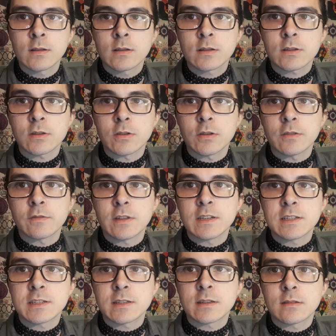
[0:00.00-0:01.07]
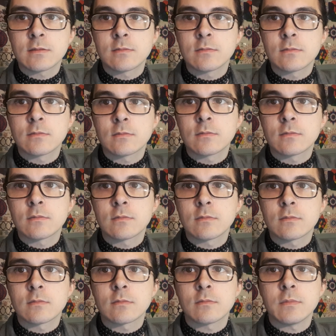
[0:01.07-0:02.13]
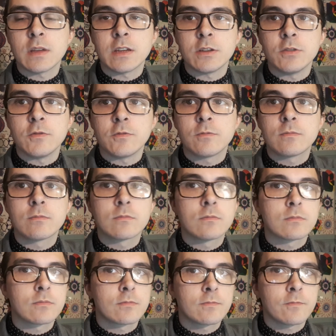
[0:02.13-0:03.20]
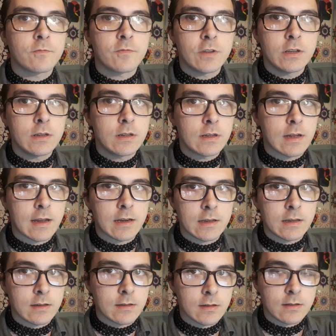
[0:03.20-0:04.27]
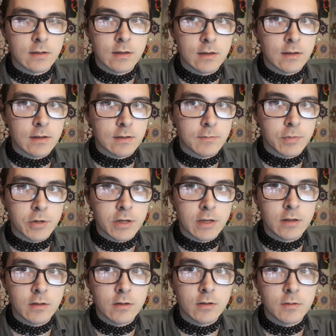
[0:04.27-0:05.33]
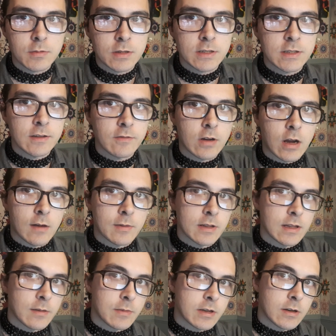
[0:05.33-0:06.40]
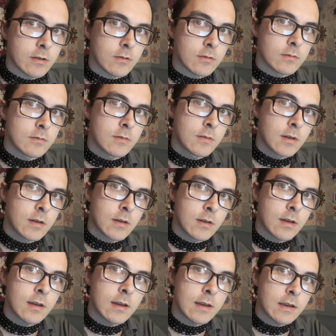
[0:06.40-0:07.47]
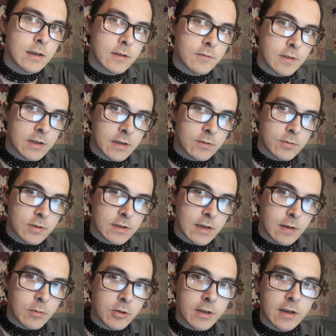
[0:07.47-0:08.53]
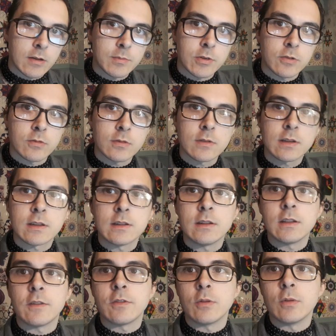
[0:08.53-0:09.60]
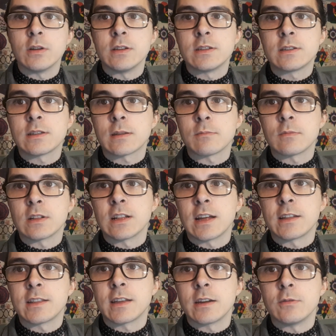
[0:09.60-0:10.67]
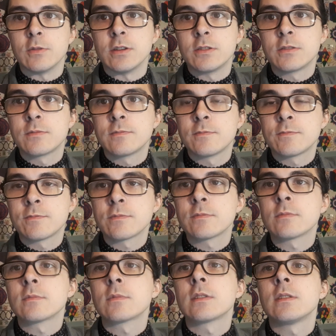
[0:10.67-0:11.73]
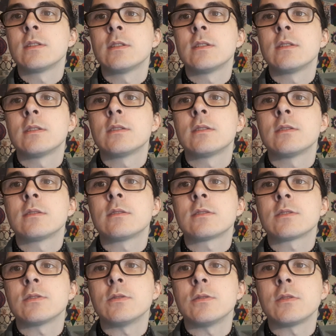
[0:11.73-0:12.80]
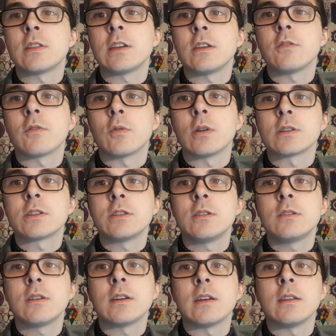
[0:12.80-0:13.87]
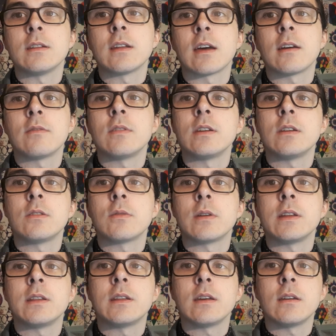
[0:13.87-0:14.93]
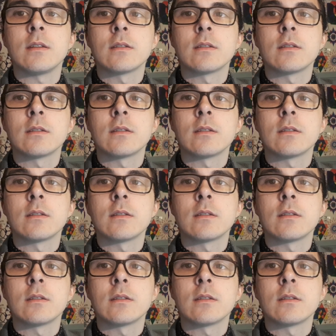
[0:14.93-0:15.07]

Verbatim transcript: So if this made you feel anything in particular, please leave a comment and let me know if this was able to help you. And if it was, I'm glad that it was. So thank you for watching and have a great day.